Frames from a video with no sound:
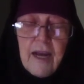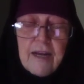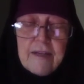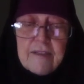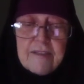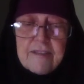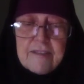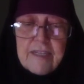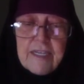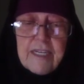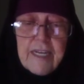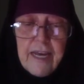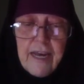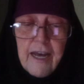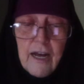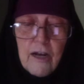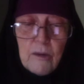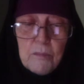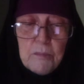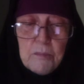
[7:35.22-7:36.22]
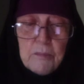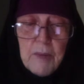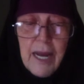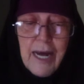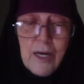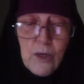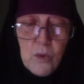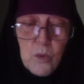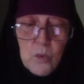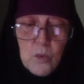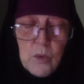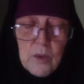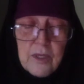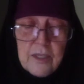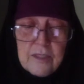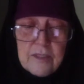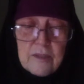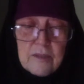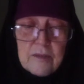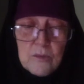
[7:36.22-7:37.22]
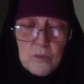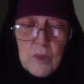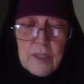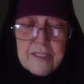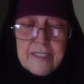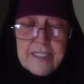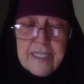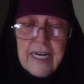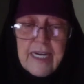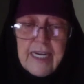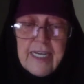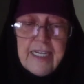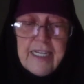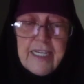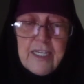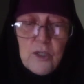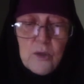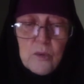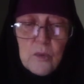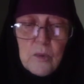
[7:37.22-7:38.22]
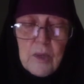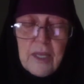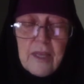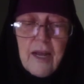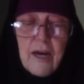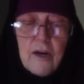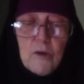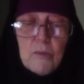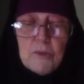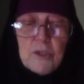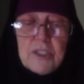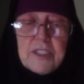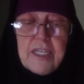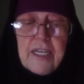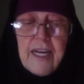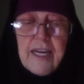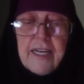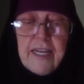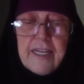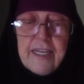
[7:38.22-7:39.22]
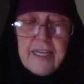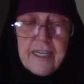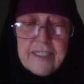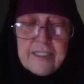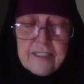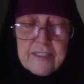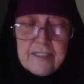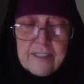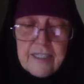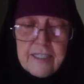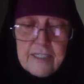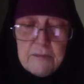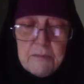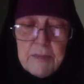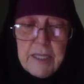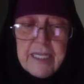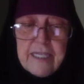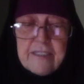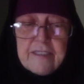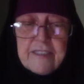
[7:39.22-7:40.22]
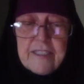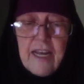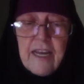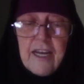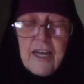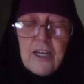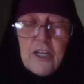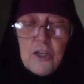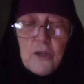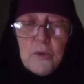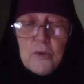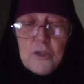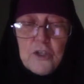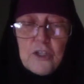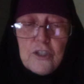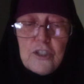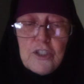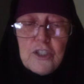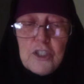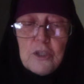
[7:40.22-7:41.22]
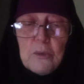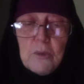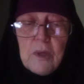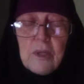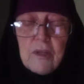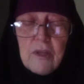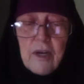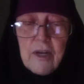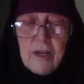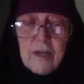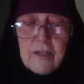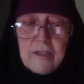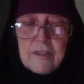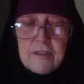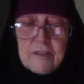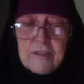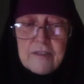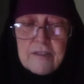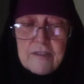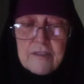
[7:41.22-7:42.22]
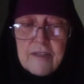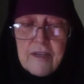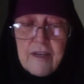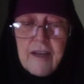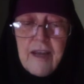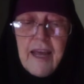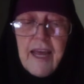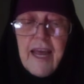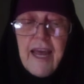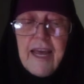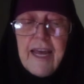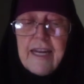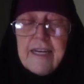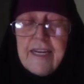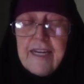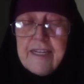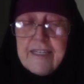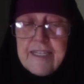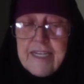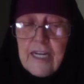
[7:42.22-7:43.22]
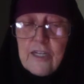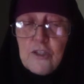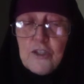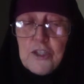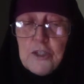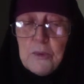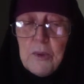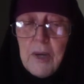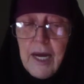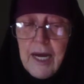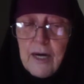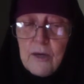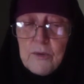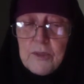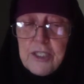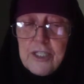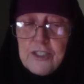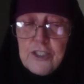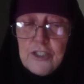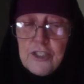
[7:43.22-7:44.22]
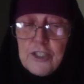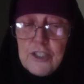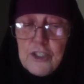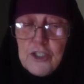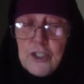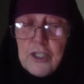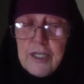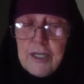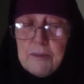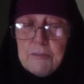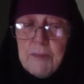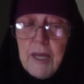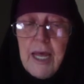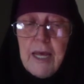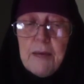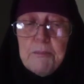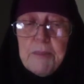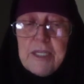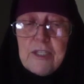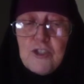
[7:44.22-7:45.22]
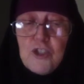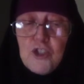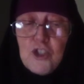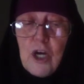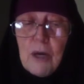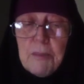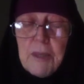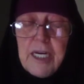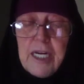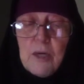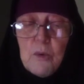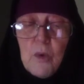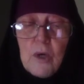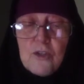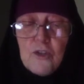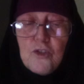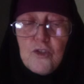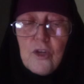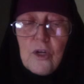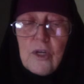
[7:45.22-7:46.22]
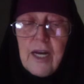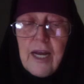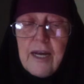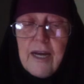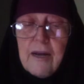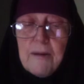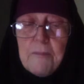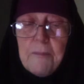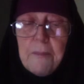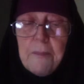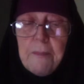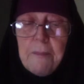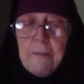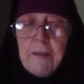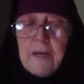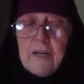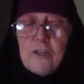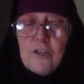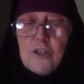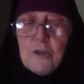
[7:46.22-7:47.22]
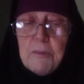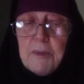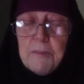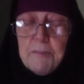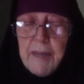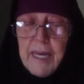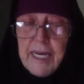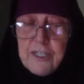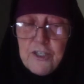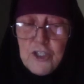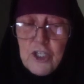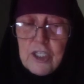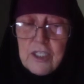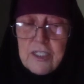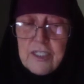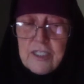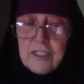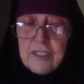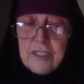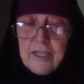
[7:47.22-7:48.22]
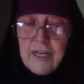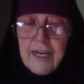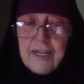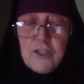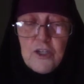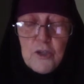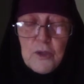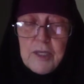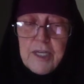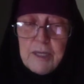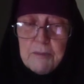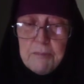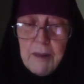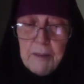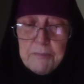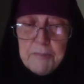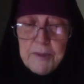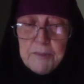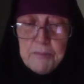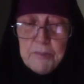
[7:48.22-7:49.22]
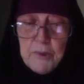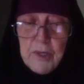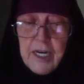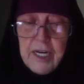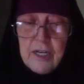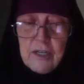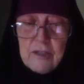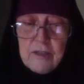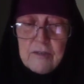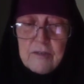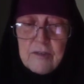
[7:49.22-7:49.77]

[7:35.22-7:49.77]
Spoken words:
And seek help. Aun, wasta'inu, Allahu musta'an. It means you turn to Allah and He tells you how to turn to Him. Be sabri was salat, to be patient and to keep up the prayer.